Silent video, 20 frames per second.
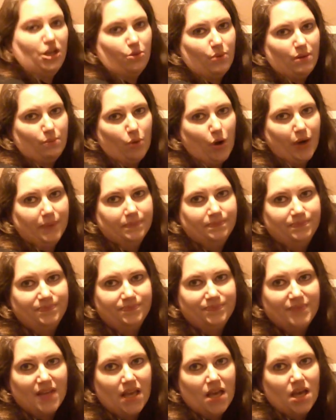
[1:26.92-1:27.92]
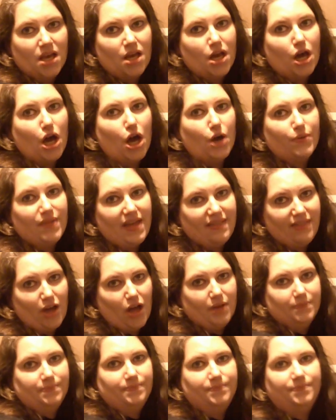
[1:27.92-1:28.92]
going to do one more. Hold that
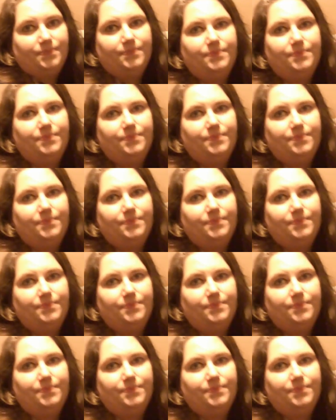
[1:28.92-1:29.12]
thought.